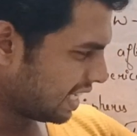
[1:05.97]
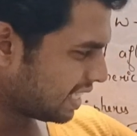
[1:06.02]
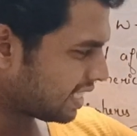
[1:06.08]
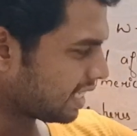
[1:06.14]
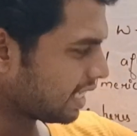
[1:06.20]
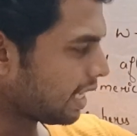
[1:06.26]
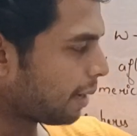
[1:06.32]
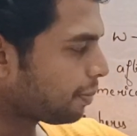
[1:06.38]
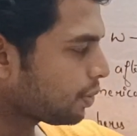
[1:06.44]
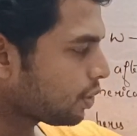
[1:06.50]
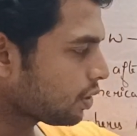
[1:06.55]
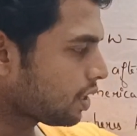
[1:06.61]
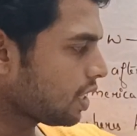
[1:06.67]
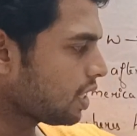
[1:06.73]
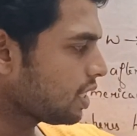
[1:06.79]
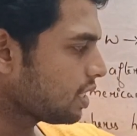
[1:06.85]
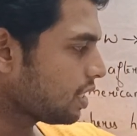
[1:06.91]
till up to
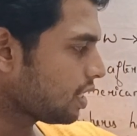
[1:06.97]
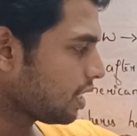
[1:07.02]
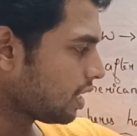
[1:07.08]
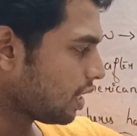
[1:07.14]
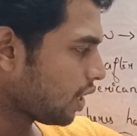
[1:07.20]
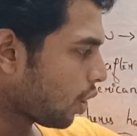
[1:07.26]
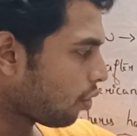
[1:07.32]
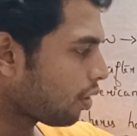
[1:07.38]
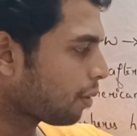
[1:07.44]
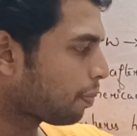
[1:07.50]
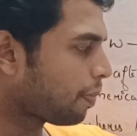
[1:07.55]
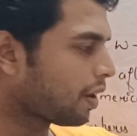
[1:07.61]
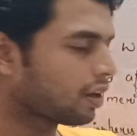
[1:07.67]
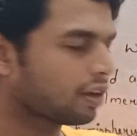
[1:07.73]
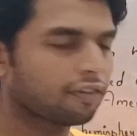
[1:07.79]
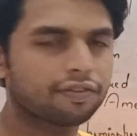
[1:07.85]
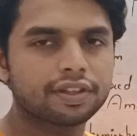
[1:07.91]
the lower
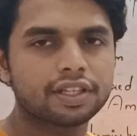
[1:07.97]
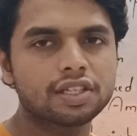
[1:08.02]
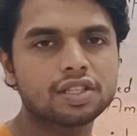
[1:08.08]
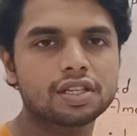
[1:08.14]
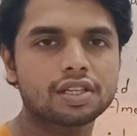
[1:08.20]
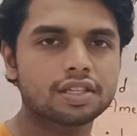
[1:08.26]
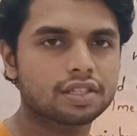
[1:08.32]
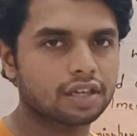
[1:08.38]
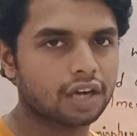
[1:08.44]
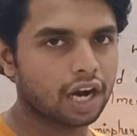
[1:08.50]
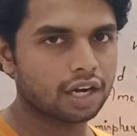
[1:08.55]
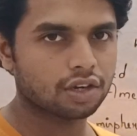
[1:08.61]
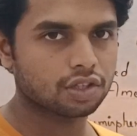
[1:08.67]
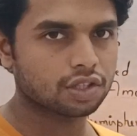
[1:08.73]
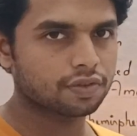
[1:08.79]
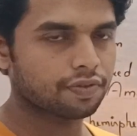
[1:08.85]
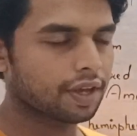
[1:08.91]
part of this
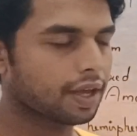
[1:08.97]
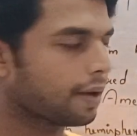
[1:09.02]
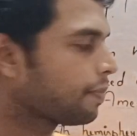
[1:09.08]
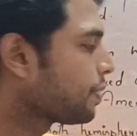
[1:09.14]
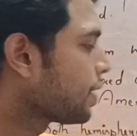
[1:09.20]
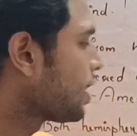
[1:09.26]
stratosphere.